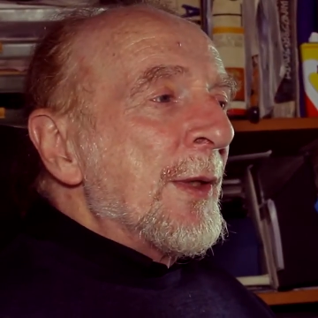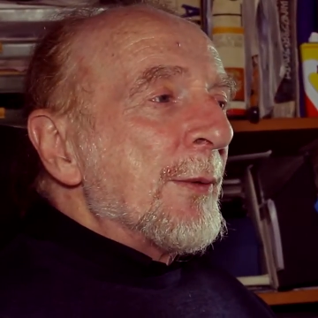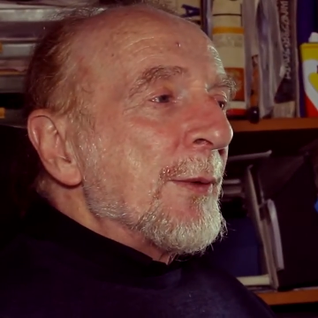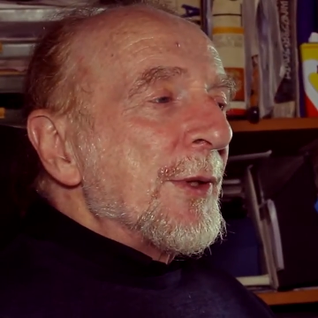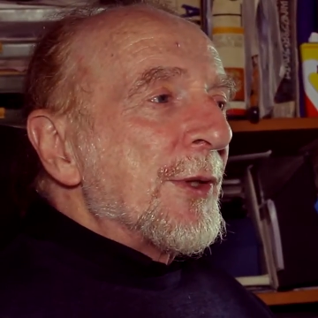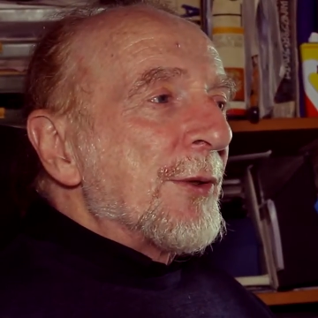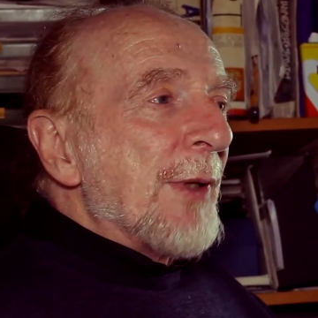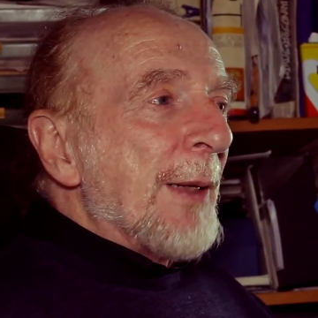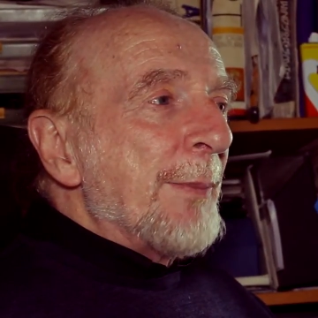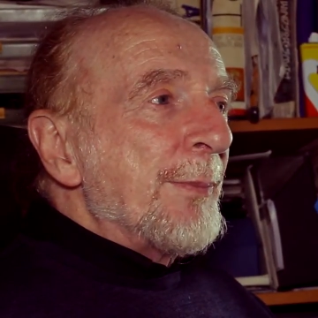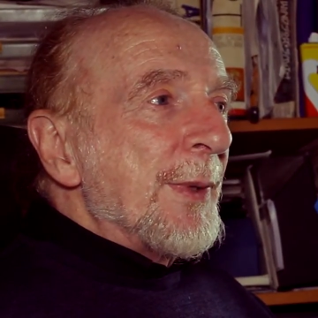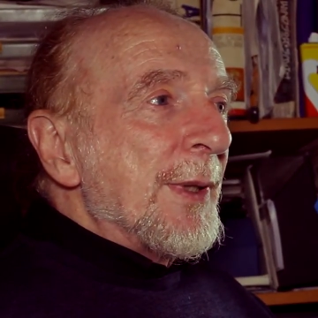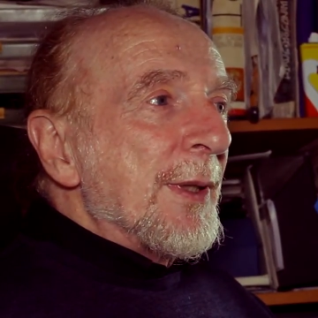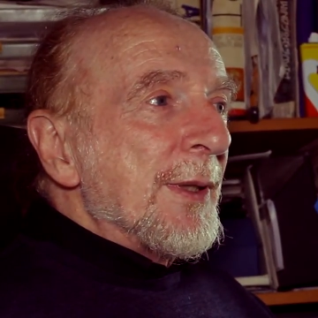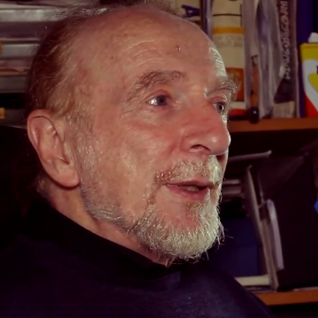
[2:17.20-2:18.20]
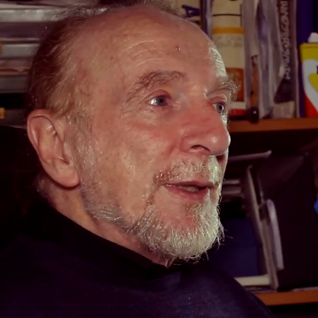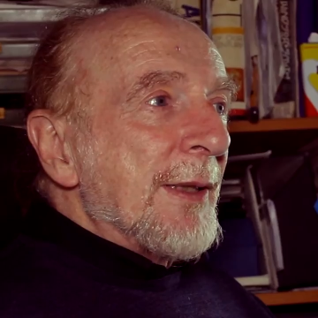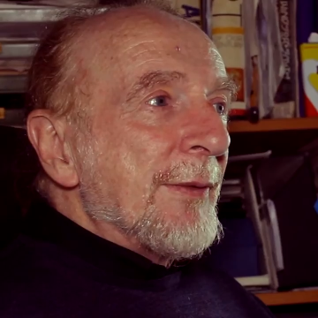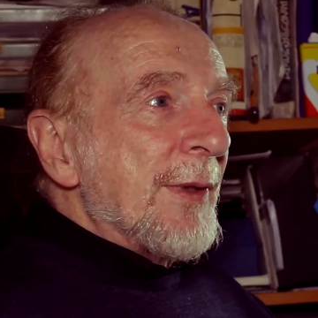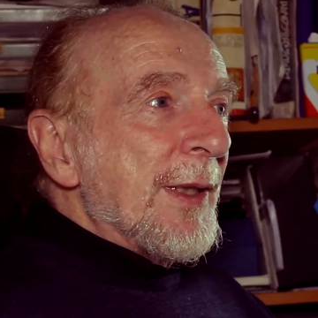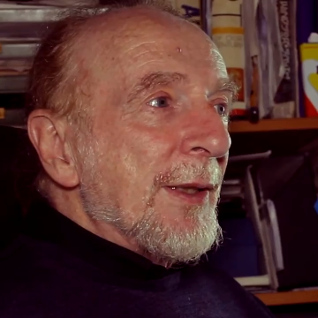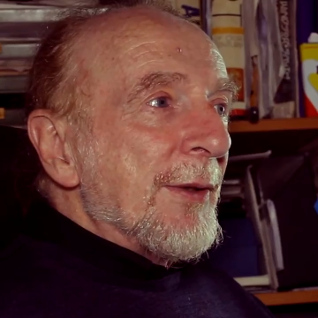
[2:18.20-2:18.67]
was scrapped because De
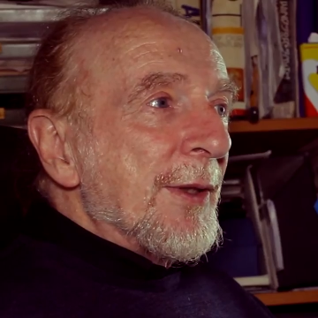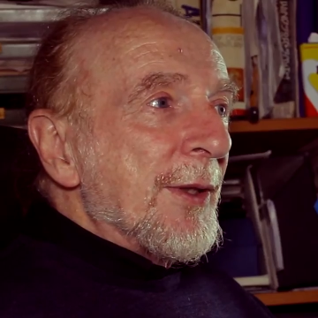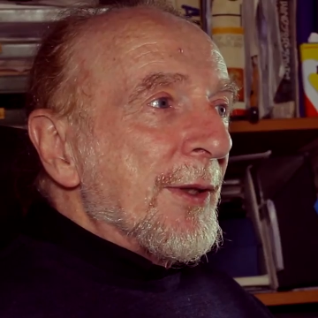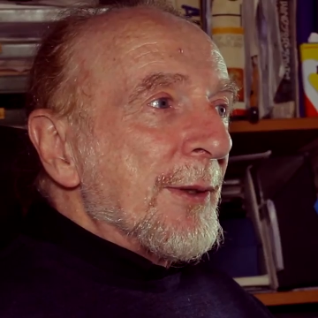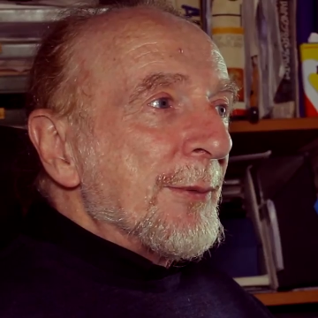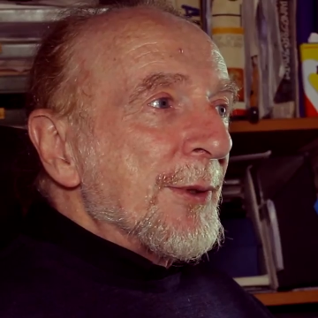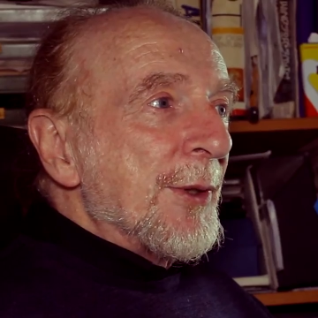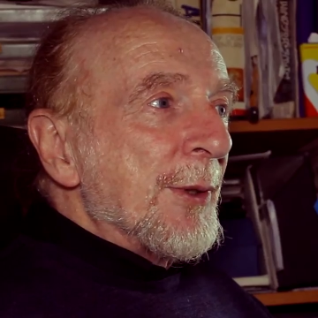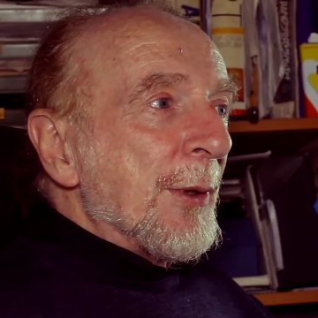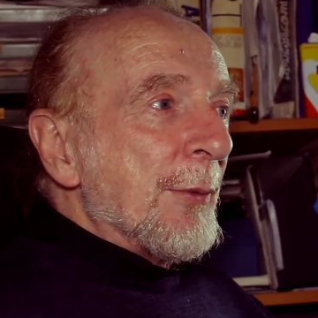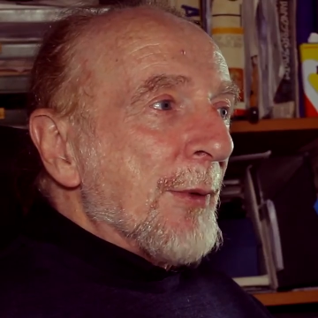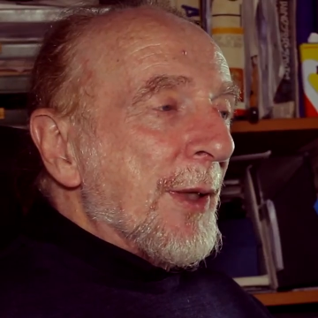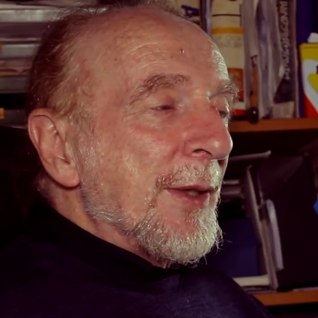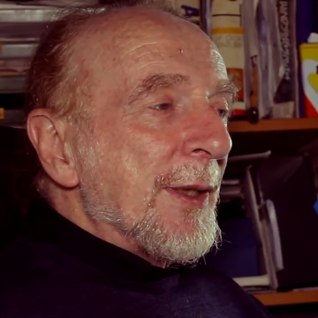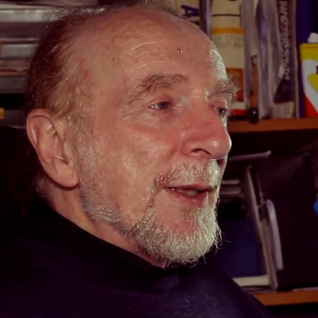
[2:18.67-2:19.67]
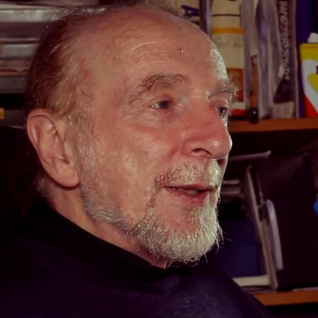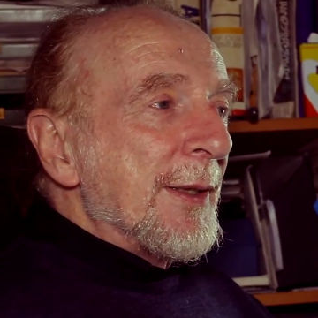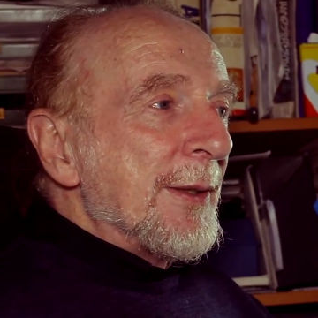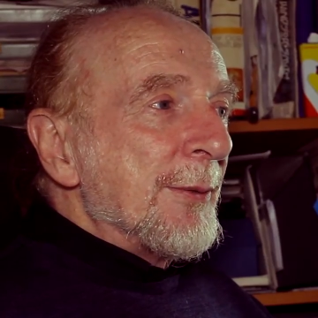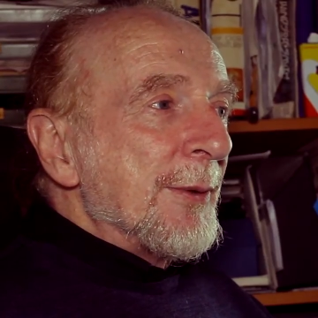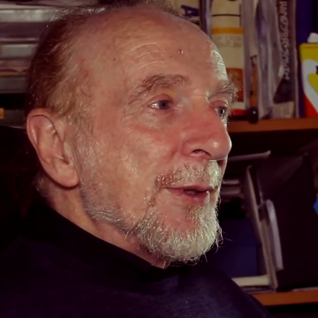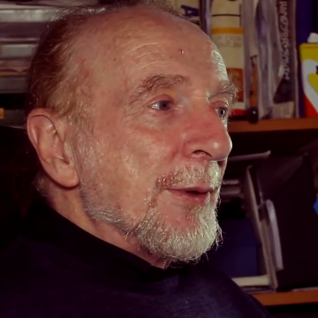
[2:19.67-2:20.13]
Valera thought it was too erotic.
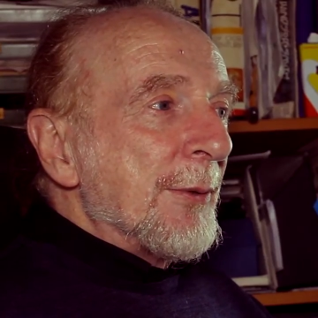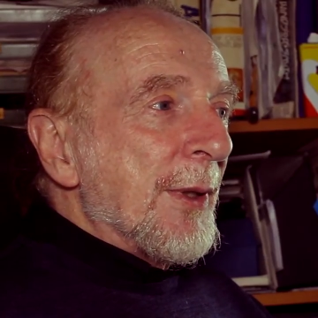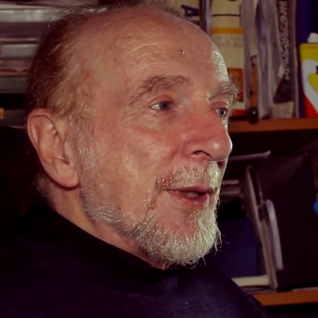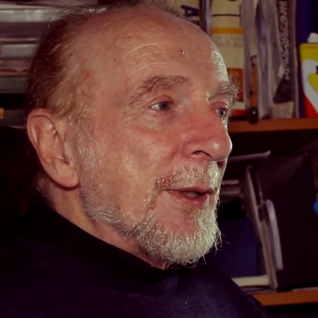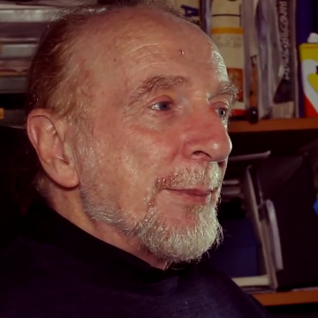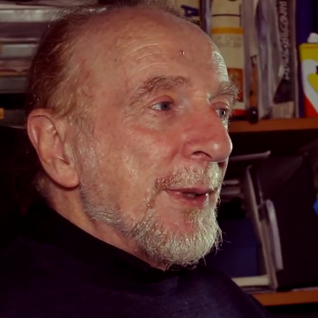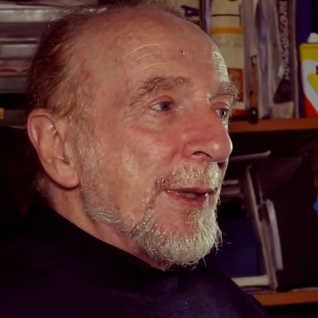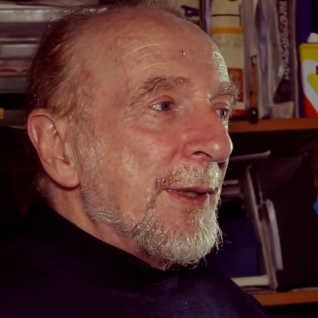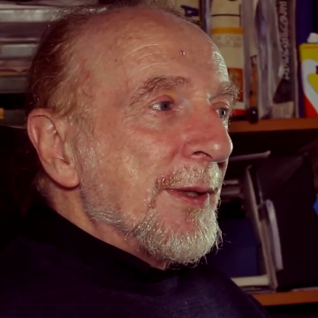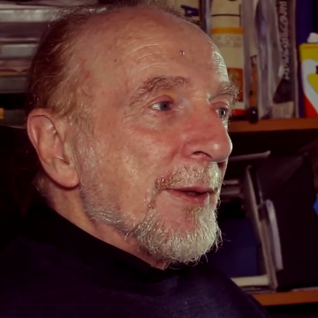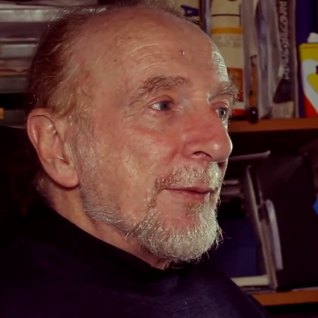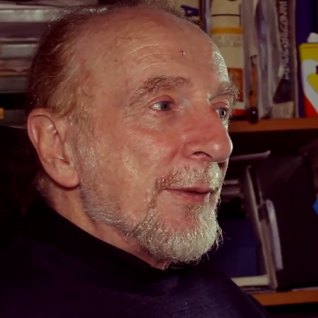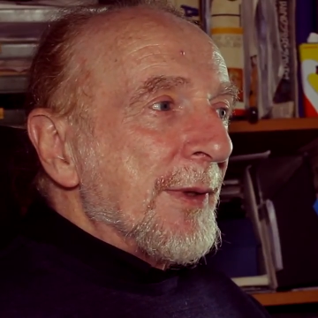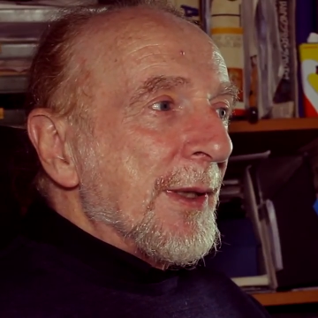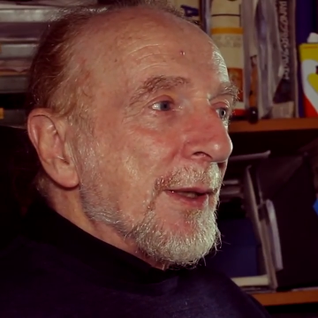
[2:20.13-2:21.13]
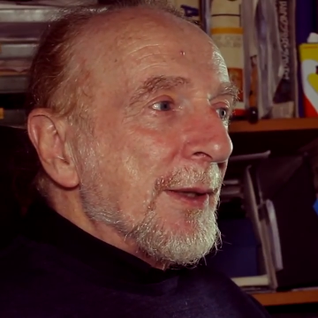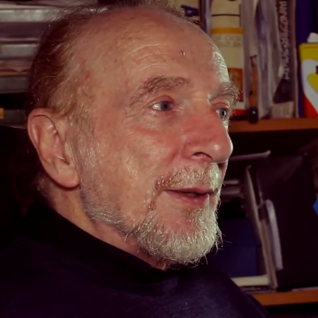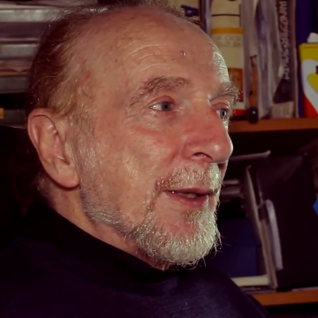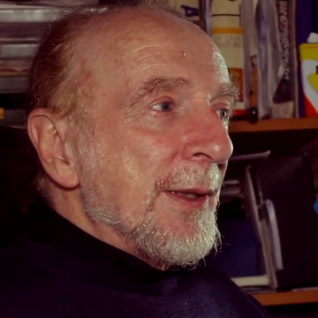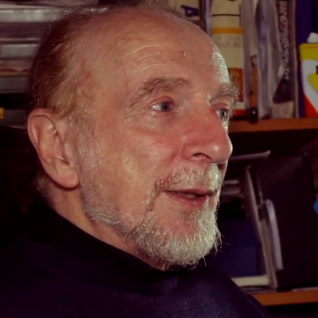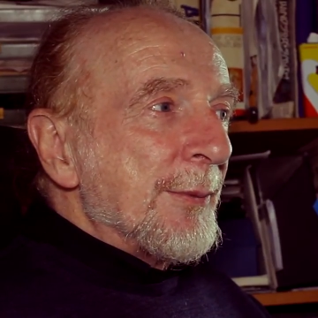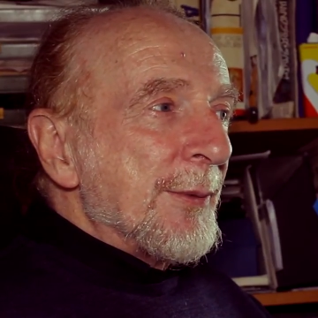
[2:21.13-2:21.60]
There was an erotic piece of,
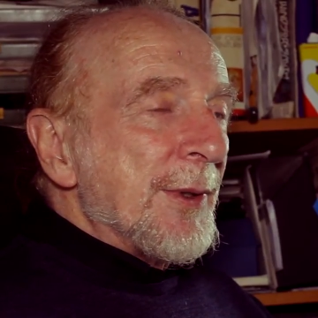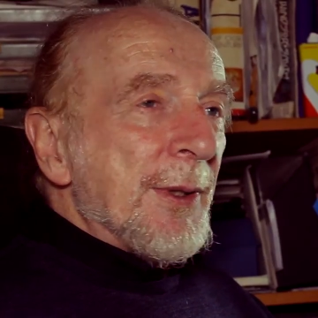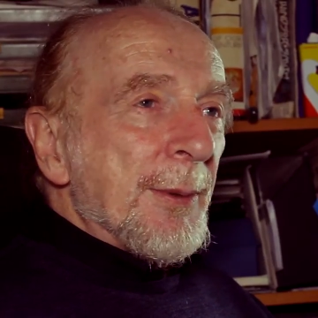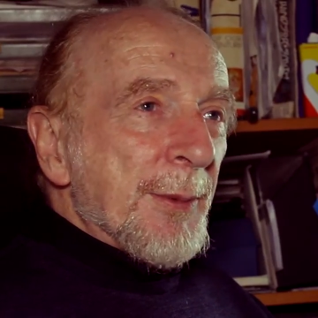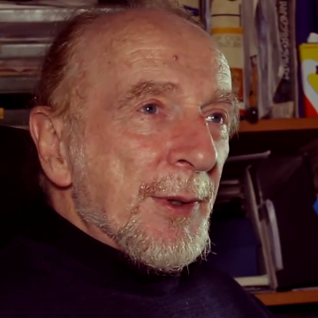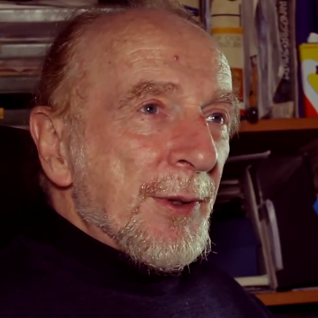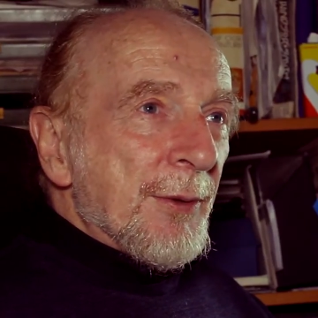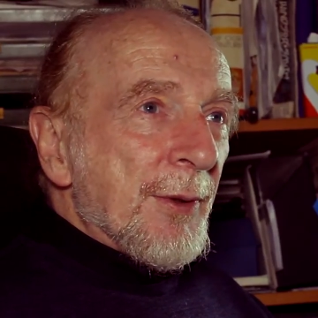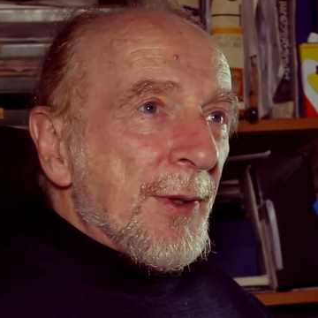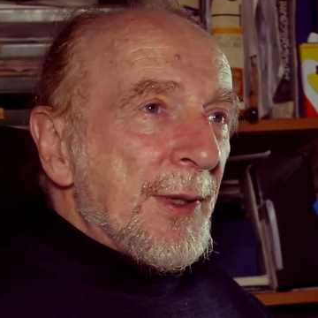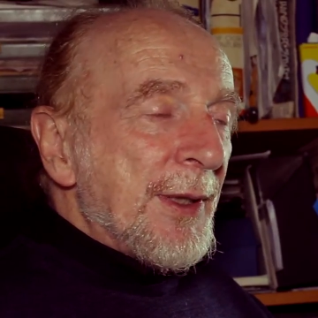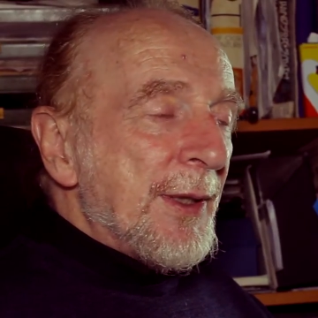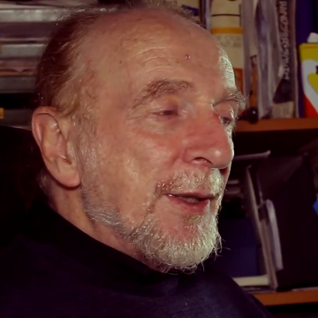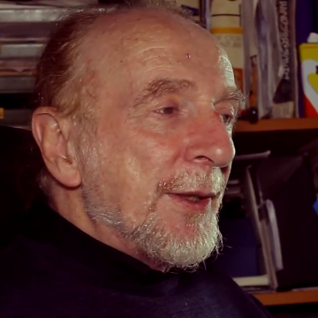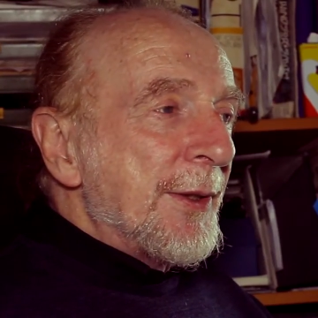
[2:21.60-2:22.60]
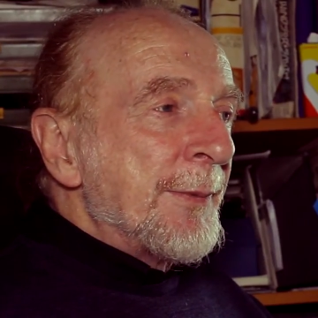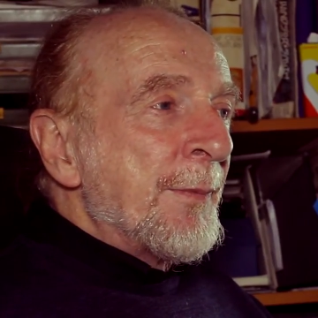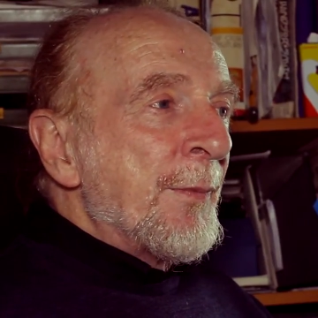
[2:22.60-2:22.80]
I think it was Dermot and Grania in it.